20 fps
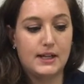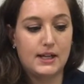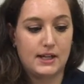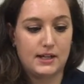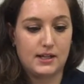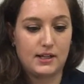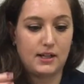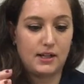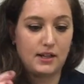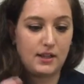
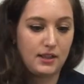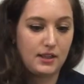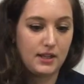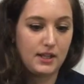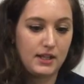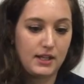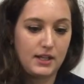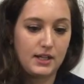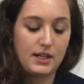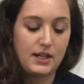Another
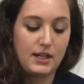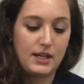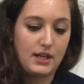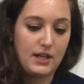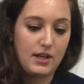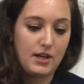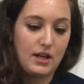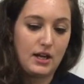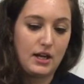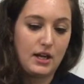thing
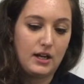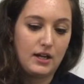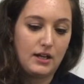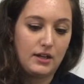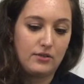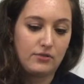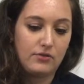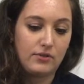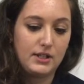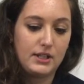I
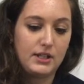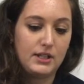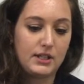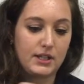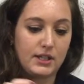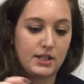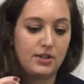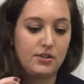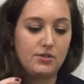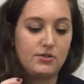really
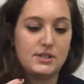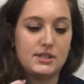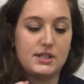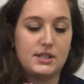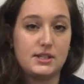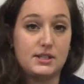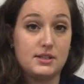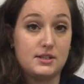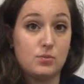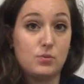like
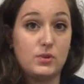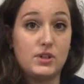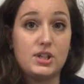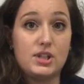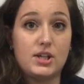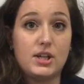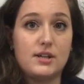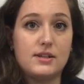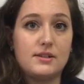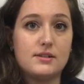using is witch
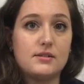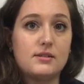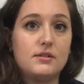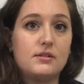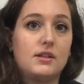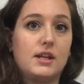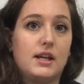hazel.